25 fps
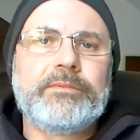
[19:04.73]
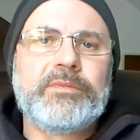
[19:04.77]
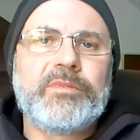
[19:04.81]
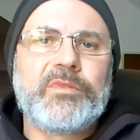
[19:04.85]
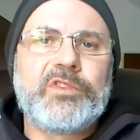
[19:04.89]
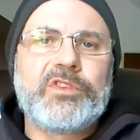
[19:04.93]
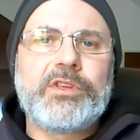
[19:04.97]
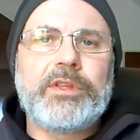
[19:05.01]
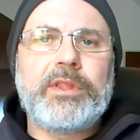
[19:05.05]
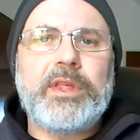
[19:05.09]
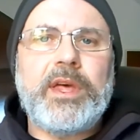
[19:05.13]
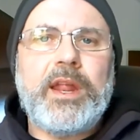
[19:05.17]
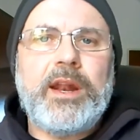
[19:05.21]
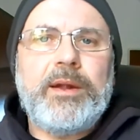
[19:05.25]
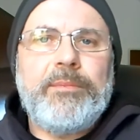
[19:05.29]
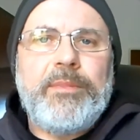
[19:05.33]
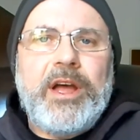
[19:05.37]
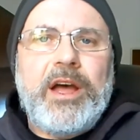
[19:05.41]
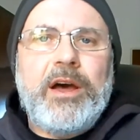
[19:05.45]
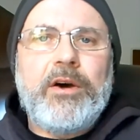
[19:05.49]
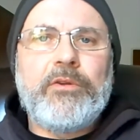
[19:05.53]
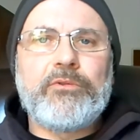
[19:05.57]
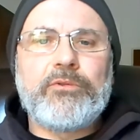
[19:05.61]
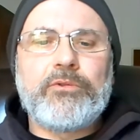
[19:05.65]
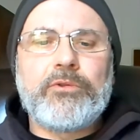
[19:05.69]
So that
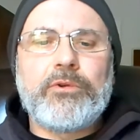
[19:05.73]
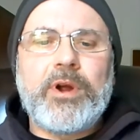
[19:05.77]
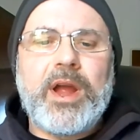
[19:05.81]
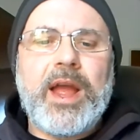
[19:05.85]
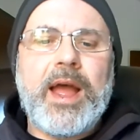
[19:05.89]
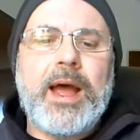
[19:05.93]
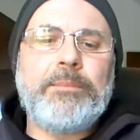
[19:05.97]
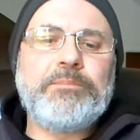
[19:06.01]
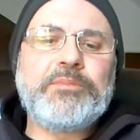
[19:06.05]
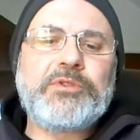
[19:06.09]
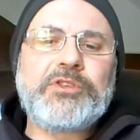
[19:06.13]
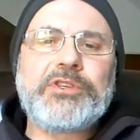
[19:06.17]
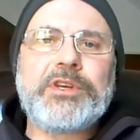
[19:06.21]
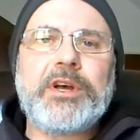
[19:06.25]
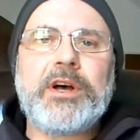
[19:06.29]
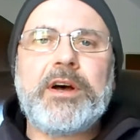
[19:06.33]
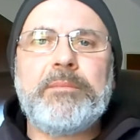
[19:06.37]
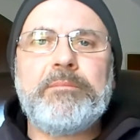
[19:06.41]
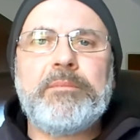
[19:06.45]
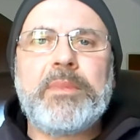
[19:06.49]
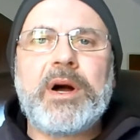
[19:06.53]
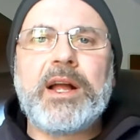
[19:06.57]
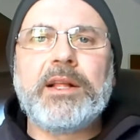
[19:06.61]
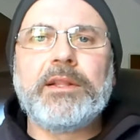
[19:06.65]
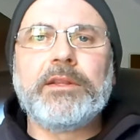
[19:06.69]
about wraps
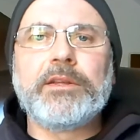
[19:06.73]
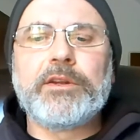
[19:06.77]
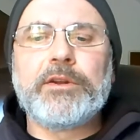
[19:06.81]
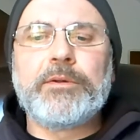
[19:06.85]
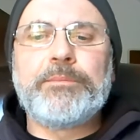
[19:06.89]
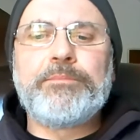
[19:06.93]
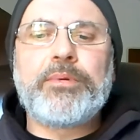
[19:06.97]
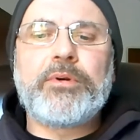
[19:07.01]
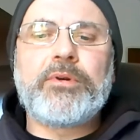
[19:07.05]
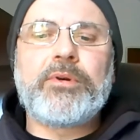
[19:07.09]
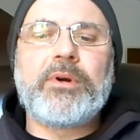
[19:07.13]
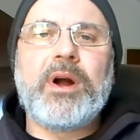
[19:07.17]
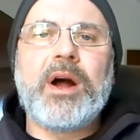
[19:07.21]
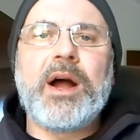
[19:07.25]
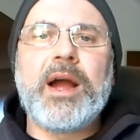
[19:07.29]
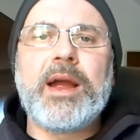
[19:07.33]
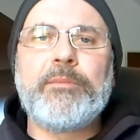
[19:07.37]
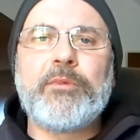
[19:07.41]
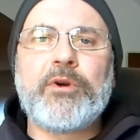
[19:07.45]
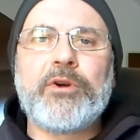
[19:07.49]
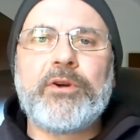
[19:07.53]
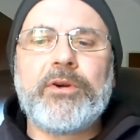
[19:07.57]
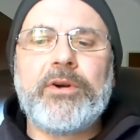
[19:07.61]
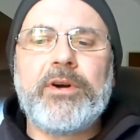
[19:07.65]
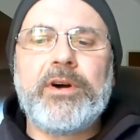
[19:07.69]
up my little
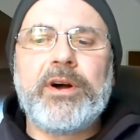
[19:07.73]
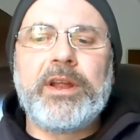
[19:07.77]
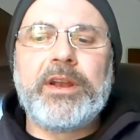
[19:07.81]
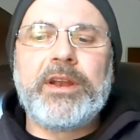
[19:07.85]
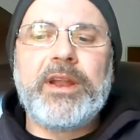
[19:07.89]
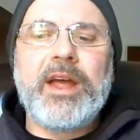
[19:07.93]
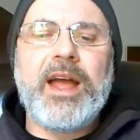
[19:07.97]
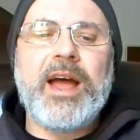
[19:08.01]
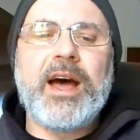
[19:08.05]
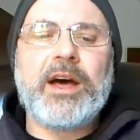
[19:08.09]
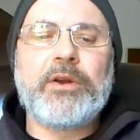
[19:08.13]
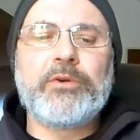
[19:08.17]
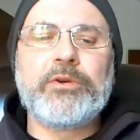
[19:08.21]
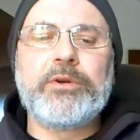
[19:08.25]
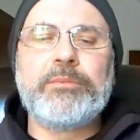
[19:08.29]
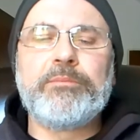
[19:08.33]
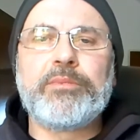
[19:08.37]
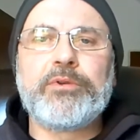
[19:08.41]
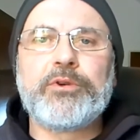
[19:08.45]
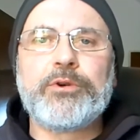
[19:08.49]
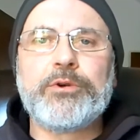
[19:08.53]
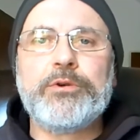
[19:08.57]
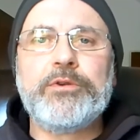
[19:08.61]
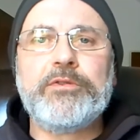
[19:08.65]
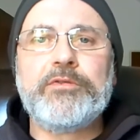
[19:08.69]
primer on how to
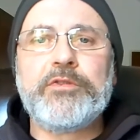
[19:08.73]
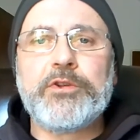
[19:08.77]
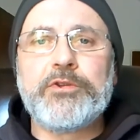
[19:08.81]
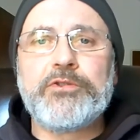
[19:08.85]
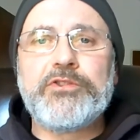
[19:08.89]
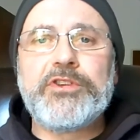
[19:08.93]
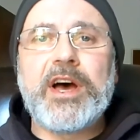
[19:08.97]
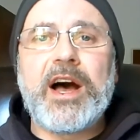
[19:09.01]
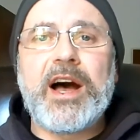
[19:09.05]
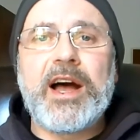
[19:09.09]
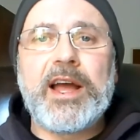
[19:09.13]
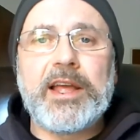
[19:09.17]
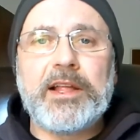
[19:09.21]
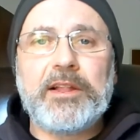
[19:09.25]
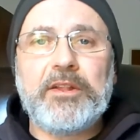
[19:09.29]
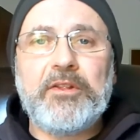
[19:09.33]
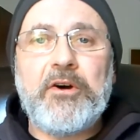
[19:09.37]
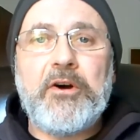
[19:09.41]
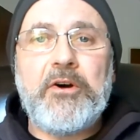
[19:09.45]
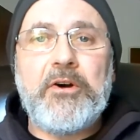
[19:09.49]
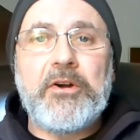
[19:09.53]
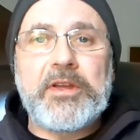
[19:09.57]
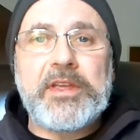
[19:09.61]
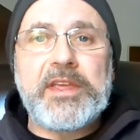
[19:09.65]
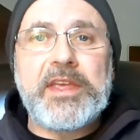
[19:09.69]
improve your
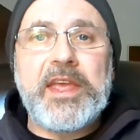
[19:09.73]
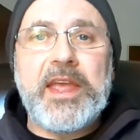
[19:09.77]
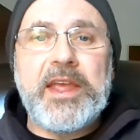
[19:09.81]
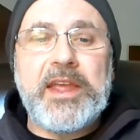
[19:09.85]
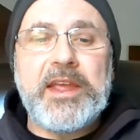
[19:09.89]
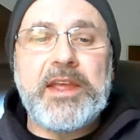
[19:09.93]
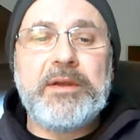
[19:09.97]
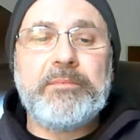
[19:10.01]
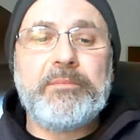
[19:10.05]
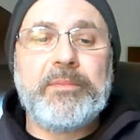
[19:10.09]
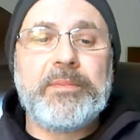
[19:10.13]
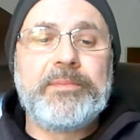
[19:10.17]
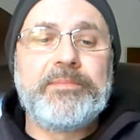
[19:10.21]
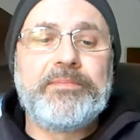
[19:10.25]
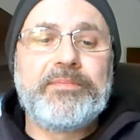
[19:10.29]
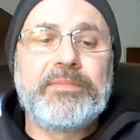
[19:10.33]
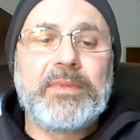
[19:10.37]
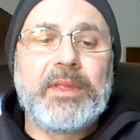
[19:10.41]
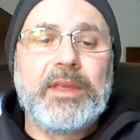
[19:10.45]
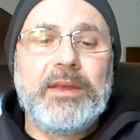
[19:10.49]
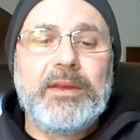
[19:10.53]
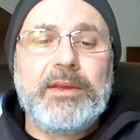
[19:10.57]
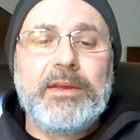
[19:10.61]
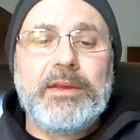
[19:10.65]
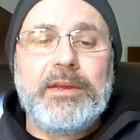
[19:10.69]
dialogue game.
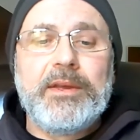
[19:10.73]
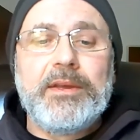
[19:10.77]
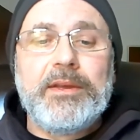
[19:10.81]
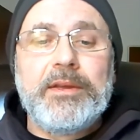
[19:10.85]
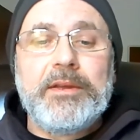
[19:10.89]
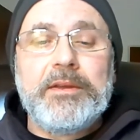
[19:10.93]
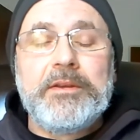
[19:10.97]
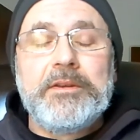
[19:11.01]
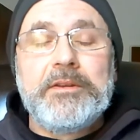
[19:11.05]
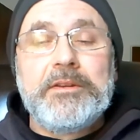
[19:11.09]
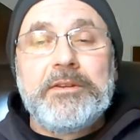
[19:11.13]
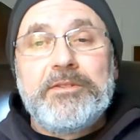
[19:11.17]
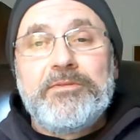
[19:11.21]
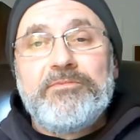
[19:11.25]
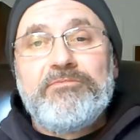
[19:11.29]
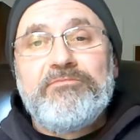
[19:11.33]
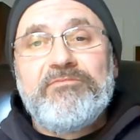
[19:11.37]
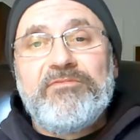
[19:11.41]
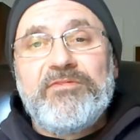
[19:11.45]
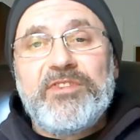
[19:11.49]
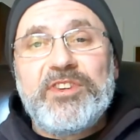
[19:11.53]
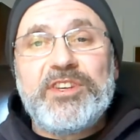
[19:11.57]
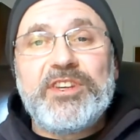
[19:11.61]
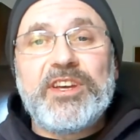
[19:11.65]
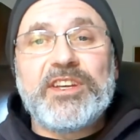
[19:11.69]

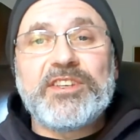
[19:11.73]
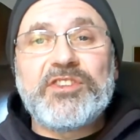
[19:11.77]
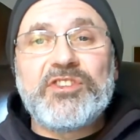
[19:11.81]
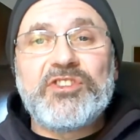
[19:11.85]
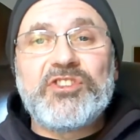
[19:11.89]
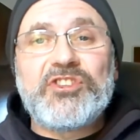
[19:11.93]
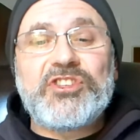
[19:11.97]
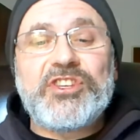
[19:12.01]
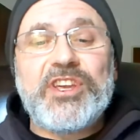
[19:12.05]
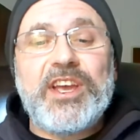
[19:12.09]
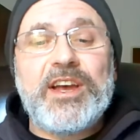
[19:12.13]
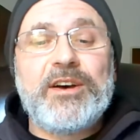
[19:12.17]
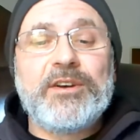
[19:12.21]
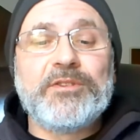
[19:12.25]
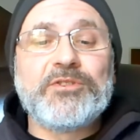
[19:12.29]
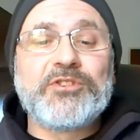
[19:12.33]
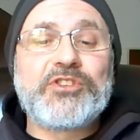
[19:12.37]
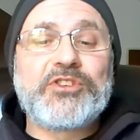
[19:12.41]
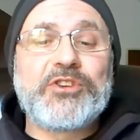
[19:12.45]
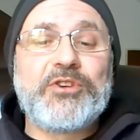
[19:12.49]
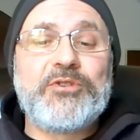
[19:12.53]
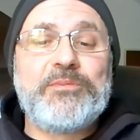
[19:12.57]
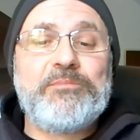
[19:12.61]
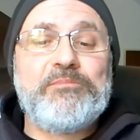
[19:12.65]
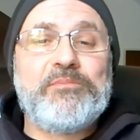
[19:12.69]
If it doesn't sound
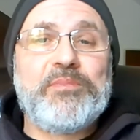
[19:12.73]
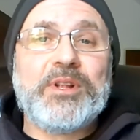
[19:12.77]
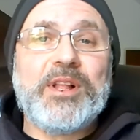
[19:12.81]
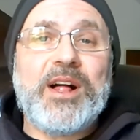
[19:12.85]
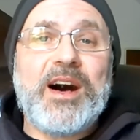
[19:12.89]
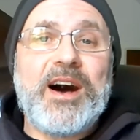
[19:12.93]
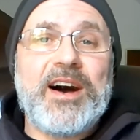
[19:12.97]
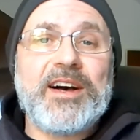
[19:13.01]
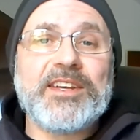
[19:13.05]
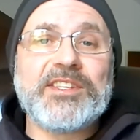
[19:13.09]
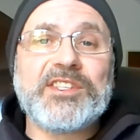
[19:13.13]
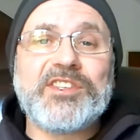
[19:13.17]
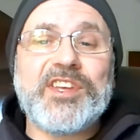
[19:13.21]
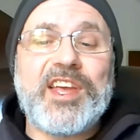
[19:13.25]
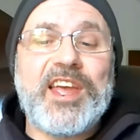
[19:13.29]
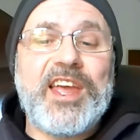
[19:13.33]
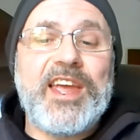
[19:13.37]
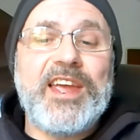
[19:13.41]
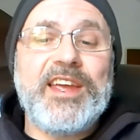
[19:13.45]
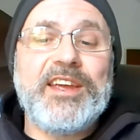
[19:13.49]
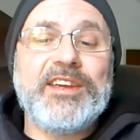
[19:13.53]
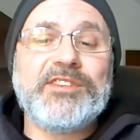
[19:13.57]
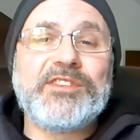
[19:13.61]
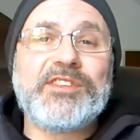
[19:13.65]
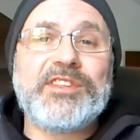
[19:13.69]
so
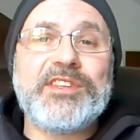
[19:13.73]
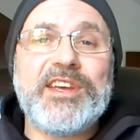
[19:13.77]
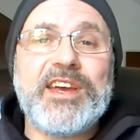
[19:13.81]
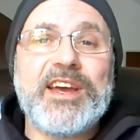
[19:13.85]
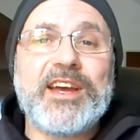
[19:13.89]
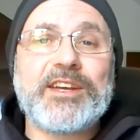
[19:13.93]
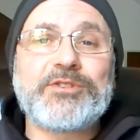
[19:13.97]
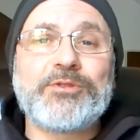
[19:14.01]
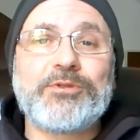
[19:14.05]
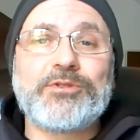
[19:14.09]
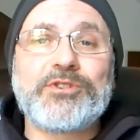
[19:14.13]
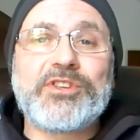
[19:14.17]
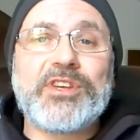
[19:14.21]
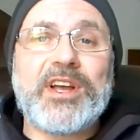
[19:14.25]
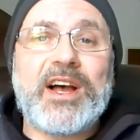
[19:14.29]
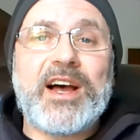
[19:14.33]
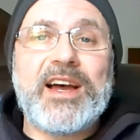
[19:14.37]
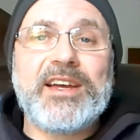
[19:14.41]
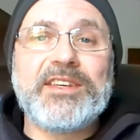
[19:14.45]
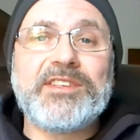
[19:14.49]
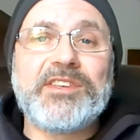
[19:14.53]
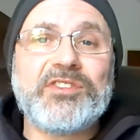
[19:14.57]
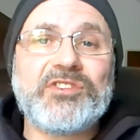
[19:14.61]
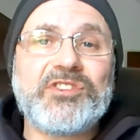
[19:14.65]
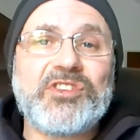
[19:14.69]
blasé as the
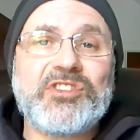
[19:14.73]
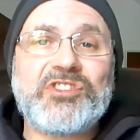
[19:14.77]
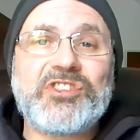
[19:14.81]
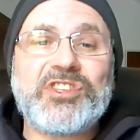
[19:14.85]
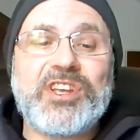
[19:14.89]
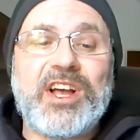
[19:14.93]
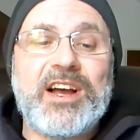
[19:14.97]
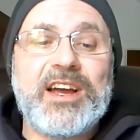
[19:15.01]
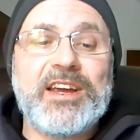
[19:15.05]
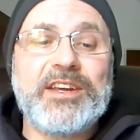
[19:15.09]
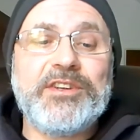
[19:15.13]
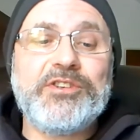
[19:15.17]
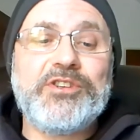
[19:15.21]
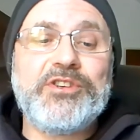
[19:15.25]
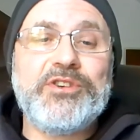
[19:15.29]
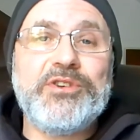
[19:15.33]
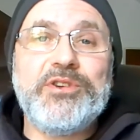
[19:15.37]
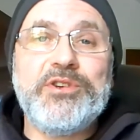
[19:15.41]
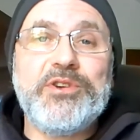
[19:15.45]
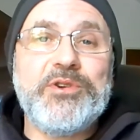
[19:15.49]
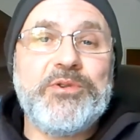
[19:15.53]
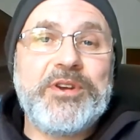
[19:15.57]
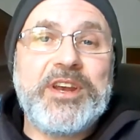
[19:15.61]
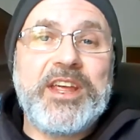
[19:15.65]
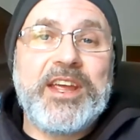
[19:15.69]
exercises assigned to
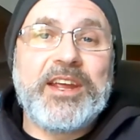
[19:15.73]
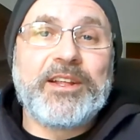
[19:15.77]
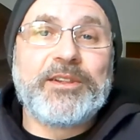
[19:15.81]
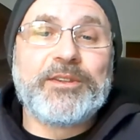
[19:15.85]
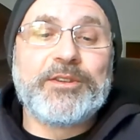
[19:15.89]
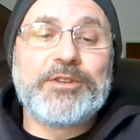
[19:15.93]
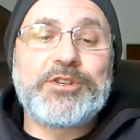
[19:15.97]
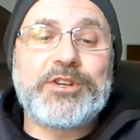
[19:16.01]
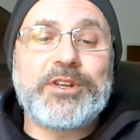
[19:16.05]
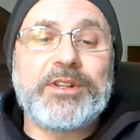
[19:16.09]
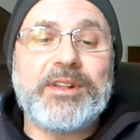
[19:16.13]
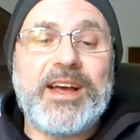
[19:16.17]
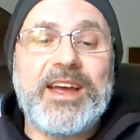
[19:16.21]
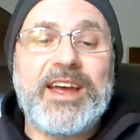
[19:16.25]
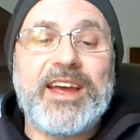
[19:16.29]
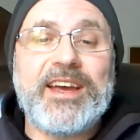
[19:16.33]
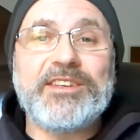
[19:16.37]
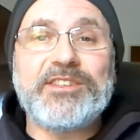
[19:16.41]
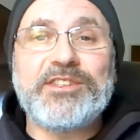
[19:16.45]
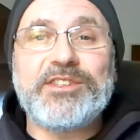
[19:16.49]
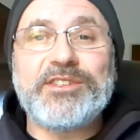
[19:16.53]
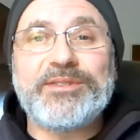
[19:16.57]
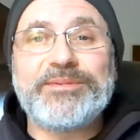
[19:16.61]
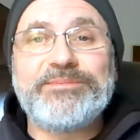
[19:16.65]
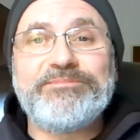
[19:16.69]
you in English
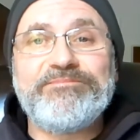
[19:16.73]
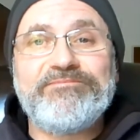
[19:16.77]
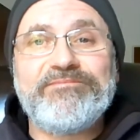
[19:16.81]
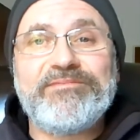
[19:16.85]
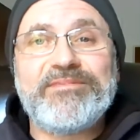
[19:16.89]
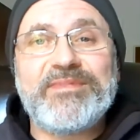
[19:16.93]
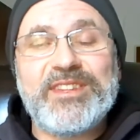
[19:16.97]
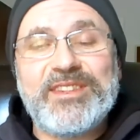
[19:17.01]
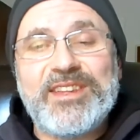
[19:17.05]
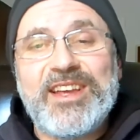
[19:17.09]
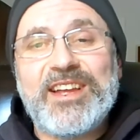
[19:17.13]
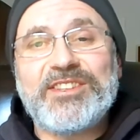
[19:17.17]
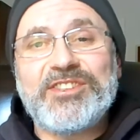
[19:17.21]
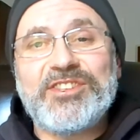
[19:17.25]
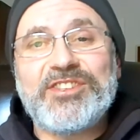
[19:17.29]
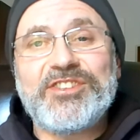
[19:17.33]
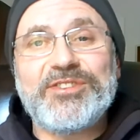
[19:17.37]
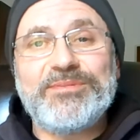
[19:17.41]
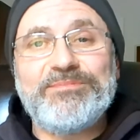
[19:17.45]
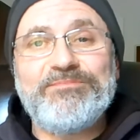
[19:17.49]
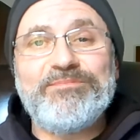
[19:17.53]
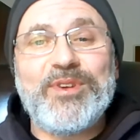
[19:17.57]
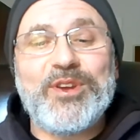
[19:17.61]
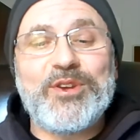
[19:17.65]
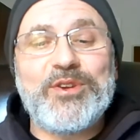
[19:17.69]
class, then
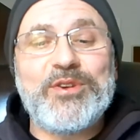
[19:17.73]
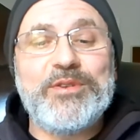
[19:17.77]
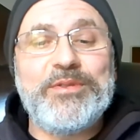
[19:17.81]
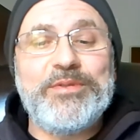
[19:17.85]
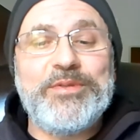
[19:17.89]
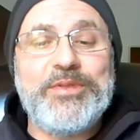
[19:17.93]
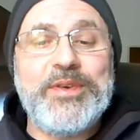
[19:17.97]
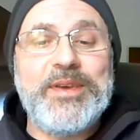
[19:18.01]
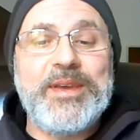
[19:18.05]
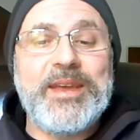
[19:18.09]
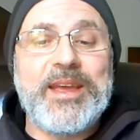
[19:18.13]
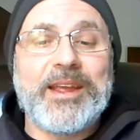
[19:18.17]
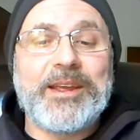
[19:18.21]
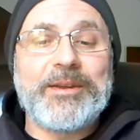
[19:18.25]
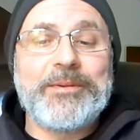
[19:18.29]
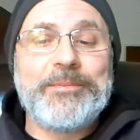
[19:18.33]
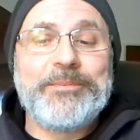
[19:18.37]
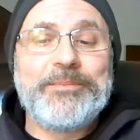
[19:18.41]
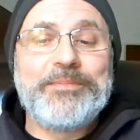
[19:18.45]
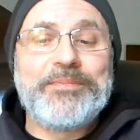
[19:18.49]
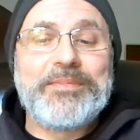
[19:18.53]
that's a good thing.